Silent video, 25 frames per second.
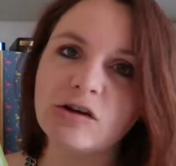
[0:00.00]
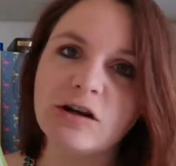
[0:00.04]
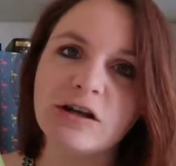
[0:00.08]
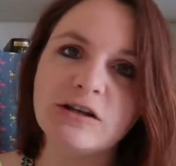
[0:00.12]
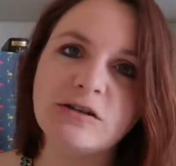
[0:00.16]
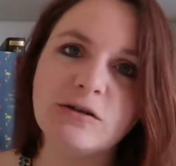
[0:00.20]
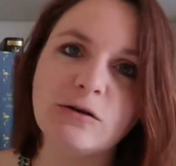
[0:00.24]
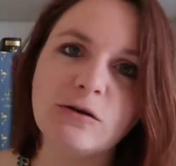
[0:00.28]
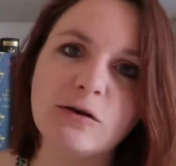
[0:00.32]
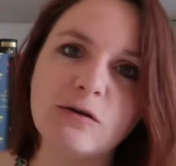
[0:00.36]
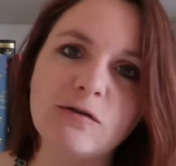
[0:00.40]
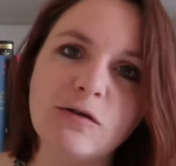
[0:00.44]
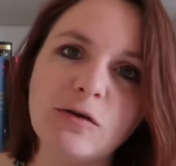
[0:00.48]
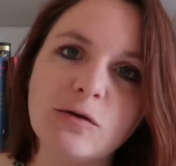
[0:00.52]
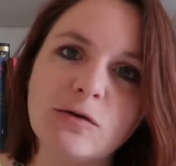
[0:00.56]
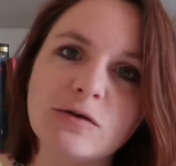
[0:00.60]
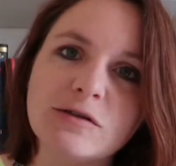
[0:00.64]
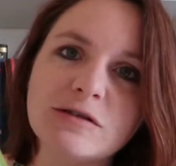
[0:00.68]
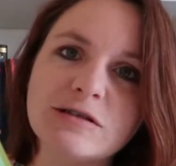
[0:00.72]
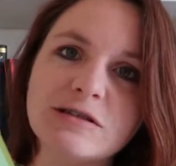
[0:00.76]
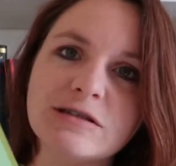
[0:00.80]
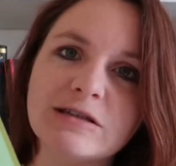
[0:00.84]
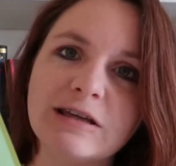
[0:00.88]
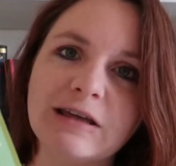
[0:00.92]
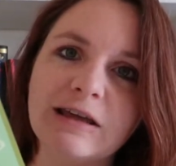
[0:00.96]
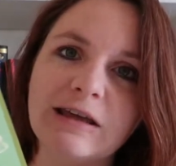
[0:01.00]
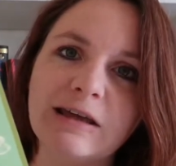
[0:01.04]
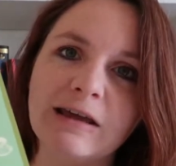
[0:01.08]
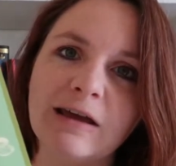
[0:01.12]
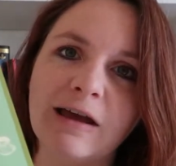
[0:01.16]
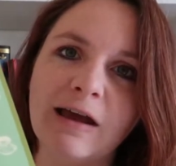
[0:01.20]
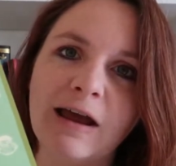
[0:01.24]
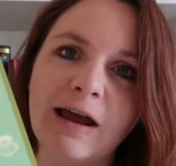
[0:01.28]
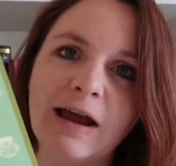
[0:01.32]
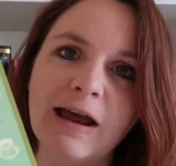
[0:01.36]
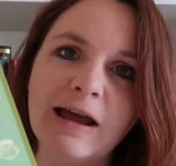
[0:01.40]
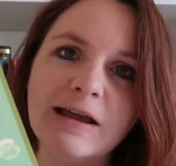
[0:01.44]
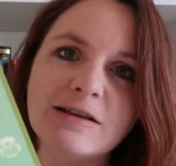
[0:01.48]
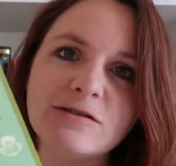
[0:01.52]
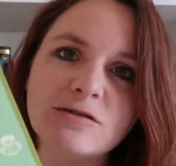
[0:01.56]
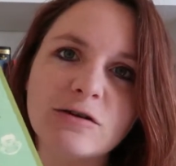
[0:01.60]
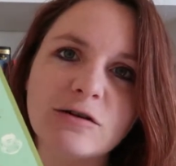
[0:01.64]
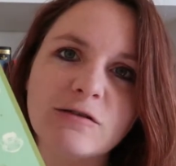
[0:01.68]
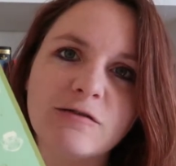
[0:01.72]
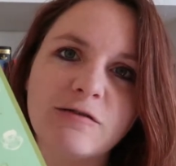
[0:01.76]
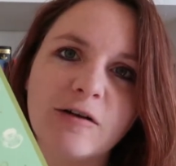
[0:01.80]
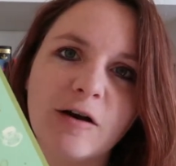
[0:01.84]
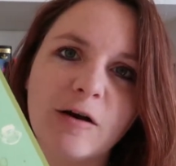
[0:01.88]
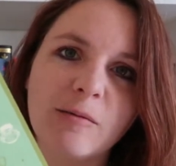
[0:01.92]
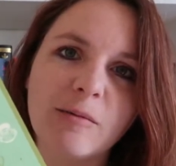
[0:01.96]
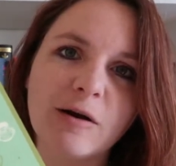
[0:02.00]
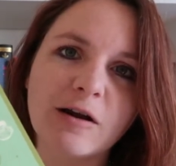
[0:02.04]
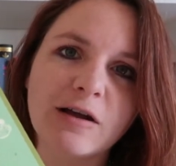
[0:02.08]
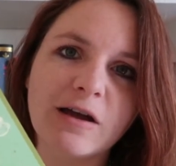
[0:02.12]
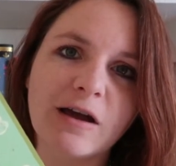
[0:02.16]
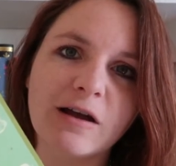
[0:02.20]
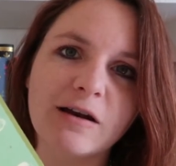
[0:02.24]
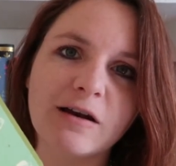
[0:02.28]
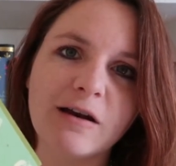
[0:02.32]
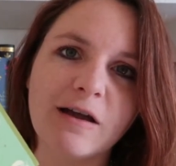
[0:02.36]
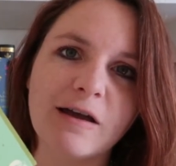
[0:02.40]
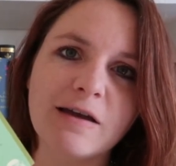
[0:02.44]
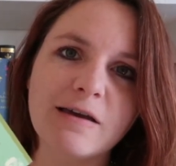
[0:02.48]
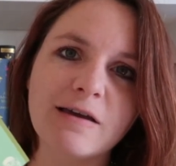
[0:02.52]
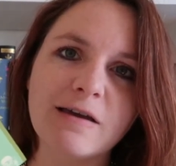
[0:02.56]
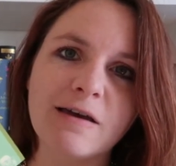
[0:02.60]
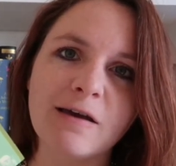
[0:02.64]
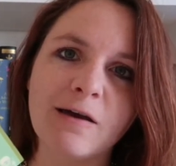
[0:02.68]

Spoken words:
I don't know if you can see, it's got a fair amount of kind of like,